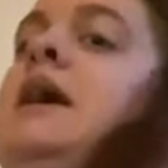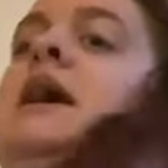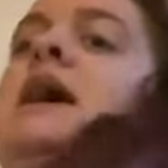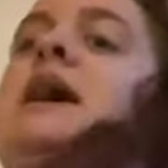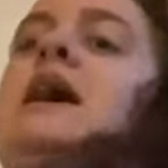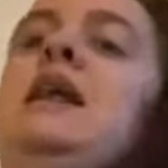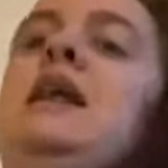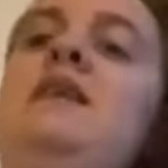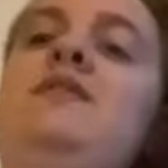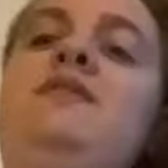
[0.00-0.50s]

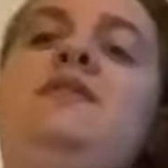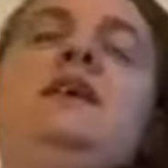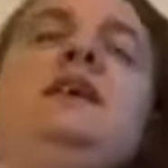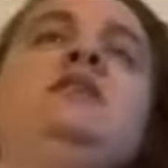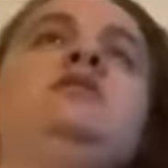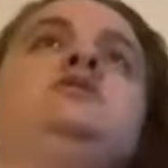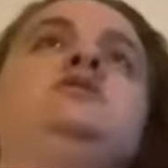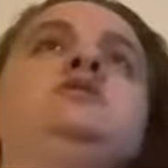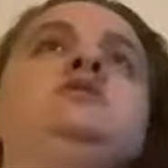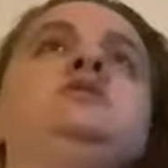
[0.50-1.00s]
and I
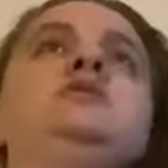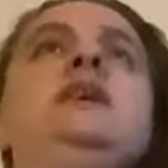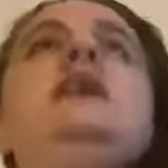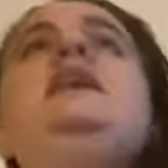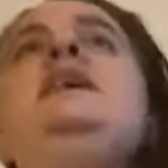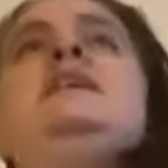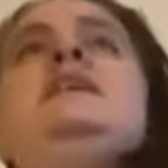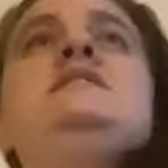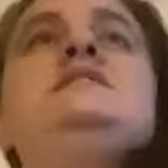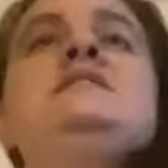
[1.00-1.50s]
think just
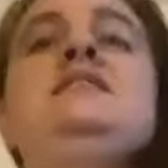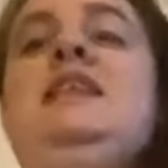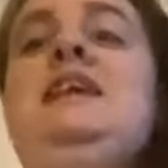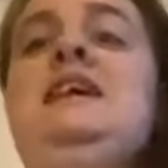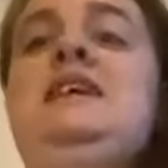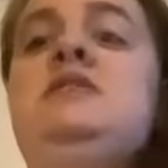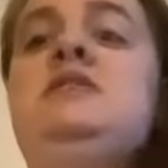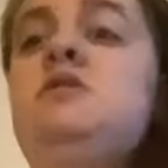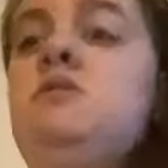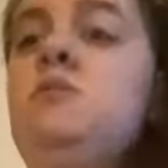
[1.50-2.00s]
King's
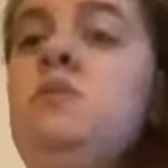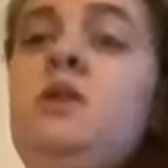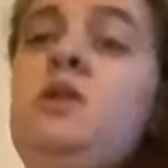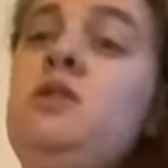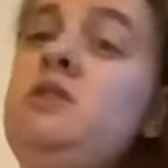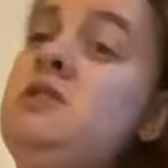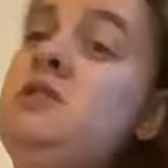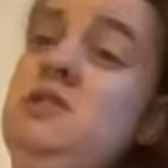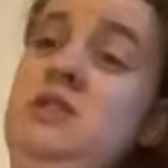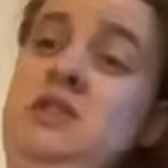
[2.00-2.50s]
later
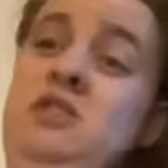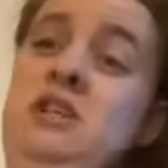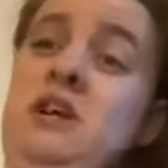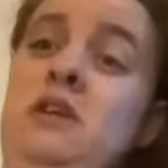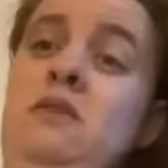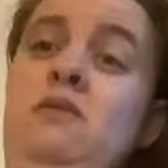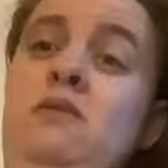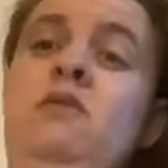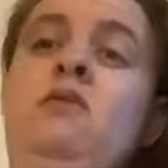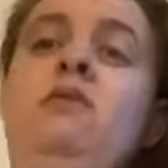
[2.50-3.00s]
works in
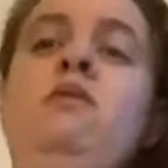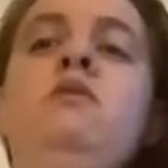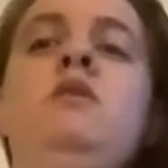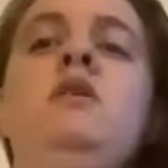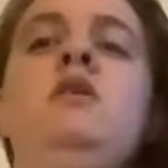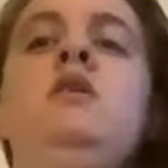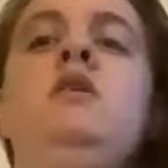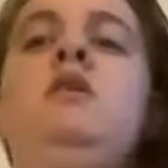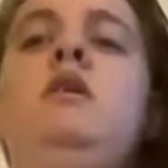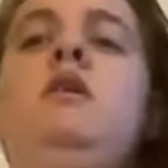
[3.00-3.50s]
general
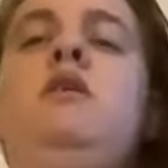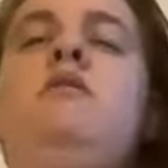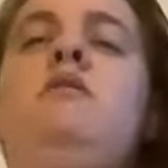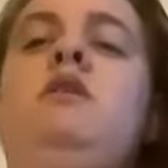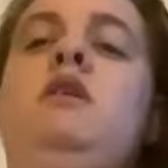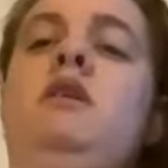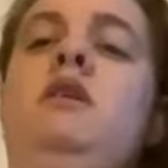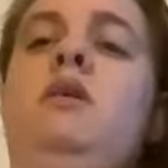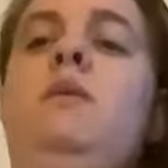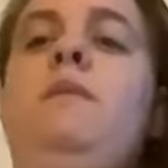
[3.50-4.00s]
are a
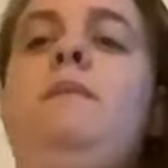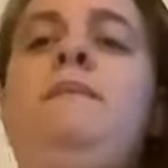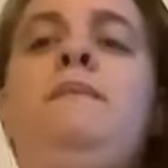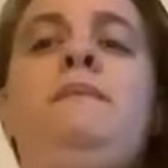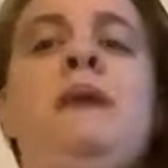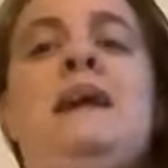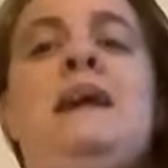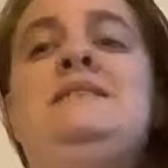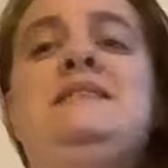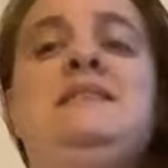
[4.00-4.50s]
lot
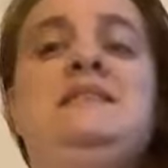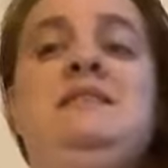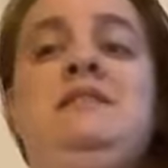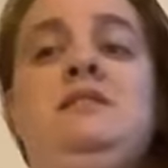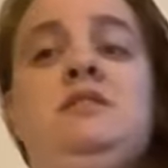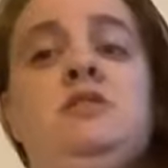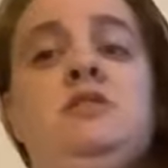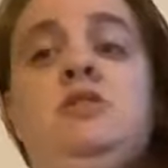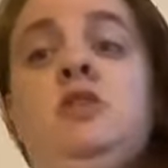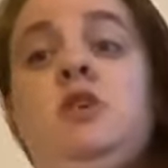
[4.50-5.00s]
better
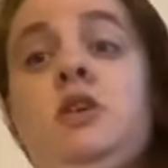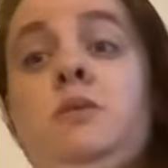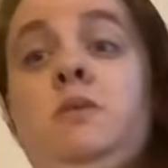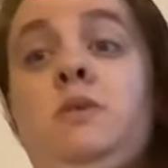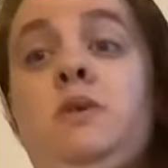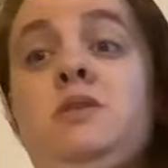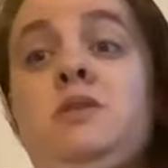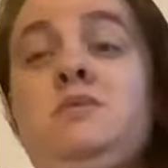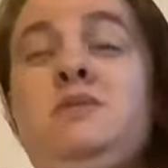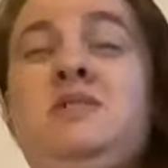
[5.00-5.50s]
than his early
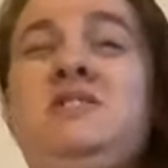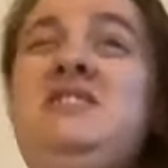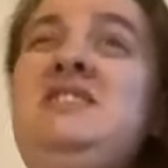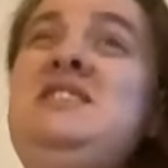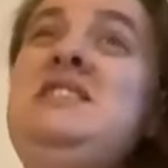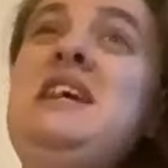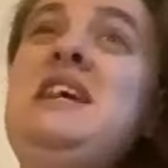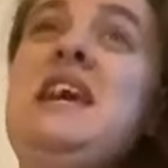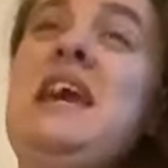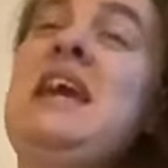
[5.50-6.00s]
works, which is
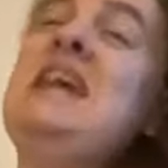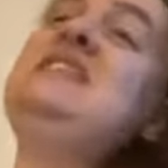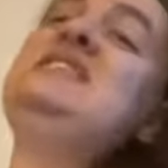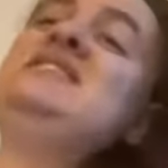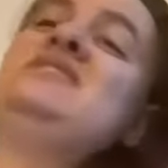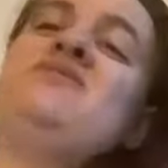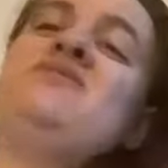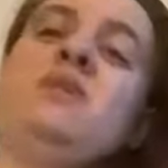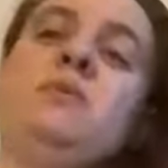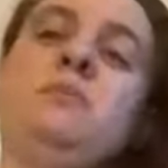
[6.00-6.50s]
the
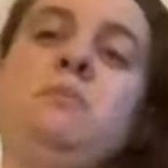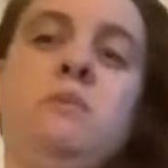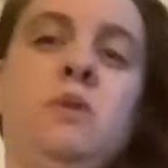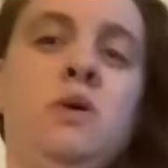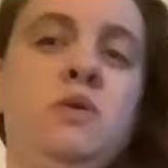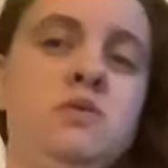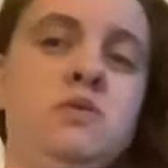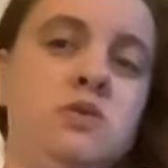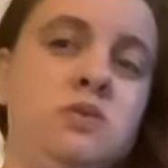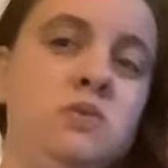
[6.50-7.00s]
case for
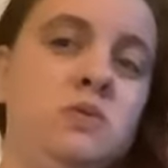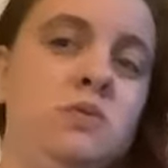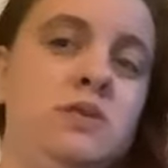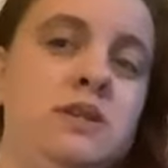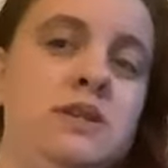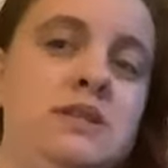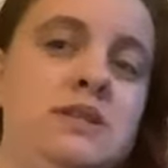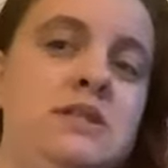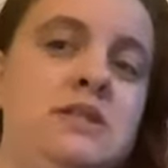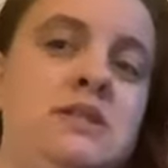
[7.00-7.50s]
most
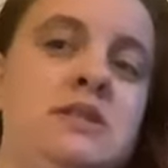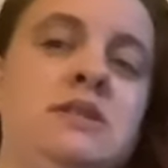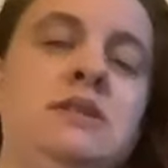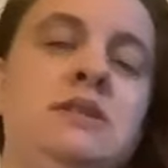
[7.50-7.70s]
authors.